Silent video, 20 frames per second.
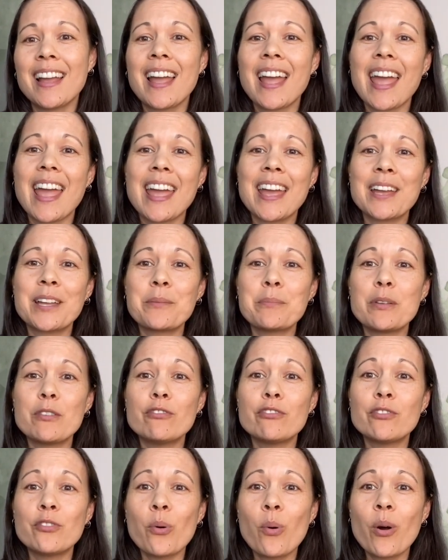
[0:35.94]
and
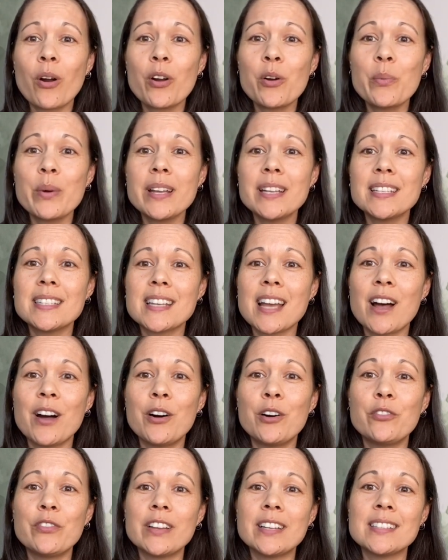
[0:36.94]
before we
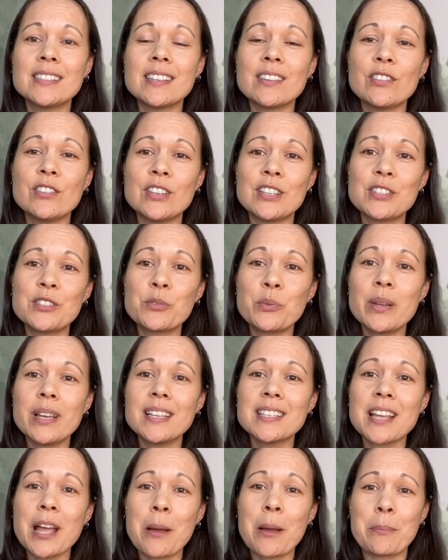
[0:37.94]
delve into this
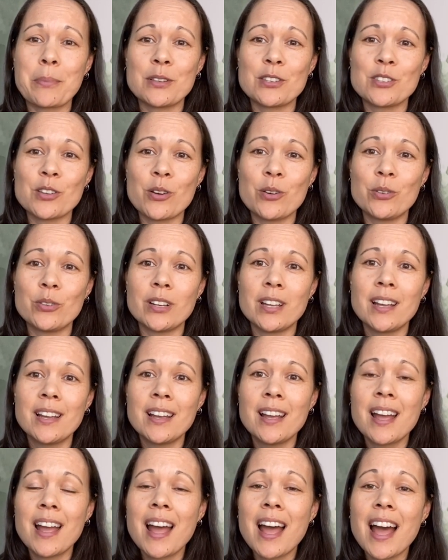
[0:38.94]
week's episode,
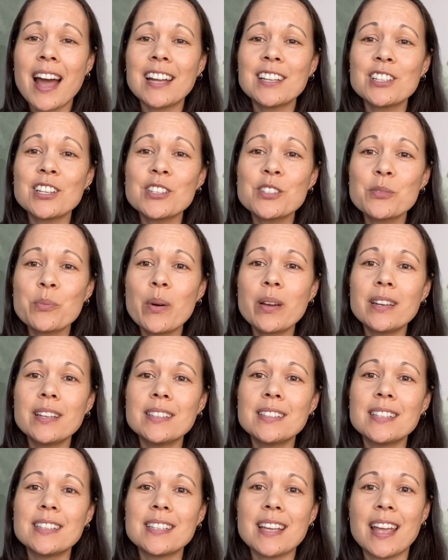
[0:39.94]
I just wanted
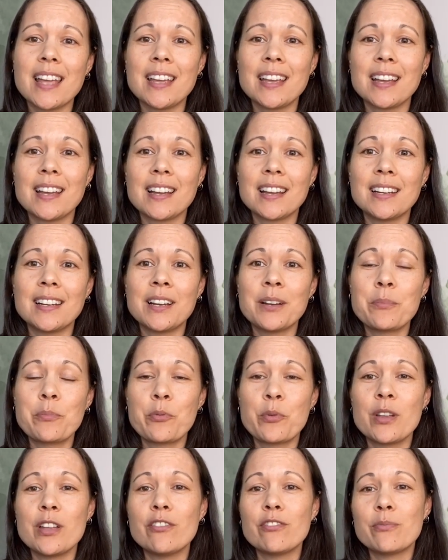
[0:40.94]
to take a
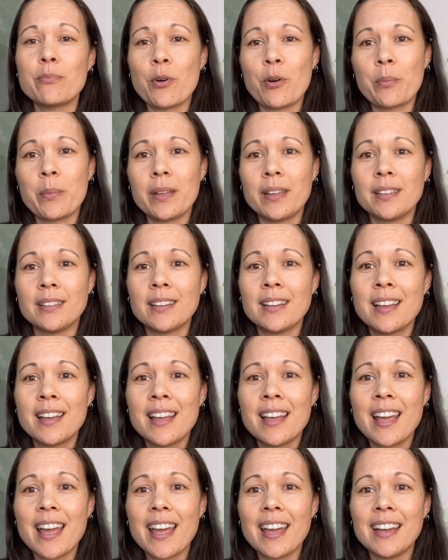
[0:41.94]
brief moment
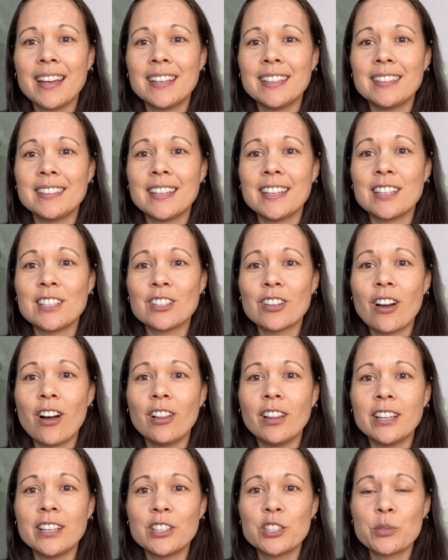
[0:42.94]
and
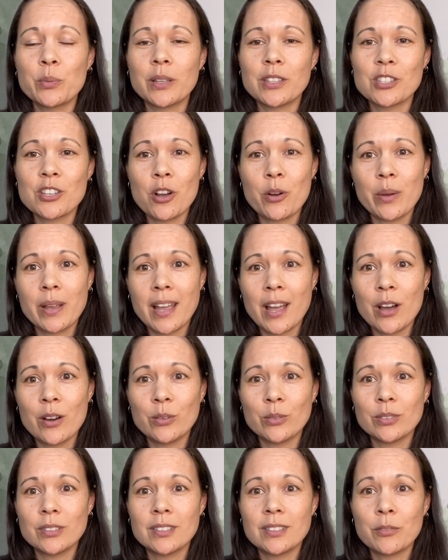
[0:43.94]
acknowledge what's going
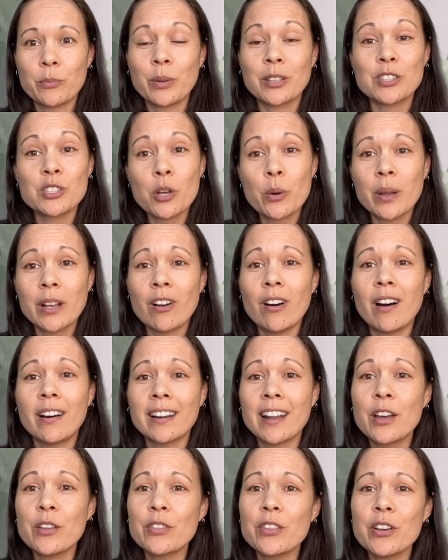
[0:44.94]
on
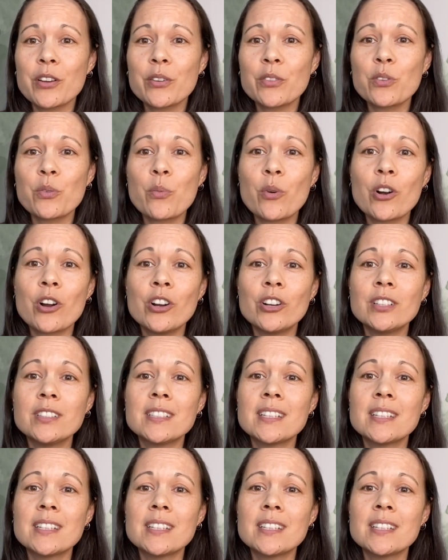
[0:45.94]
out there in the world.